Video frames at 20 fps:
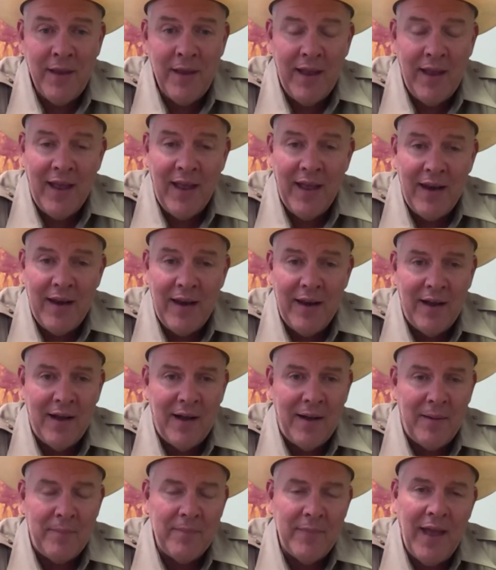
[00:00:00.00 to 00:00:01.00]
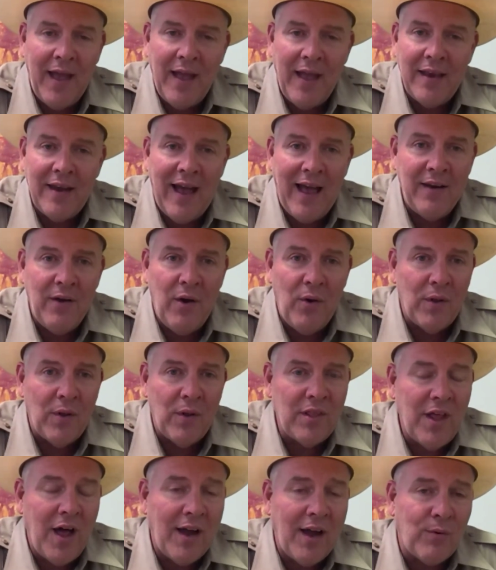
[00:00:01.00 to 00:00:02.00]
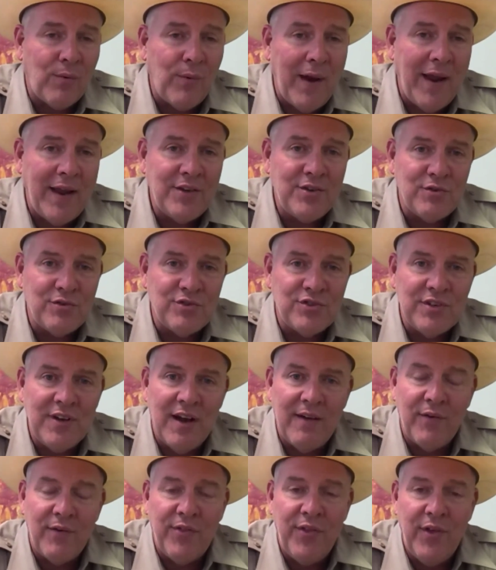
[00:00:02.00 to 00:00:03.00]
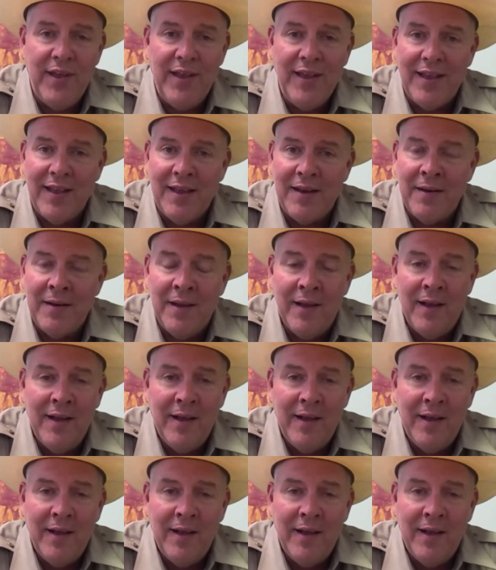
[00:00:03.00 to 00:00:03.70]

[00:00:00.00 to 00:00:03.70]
And uh, hey, and I know a lot of ranchers and everything, and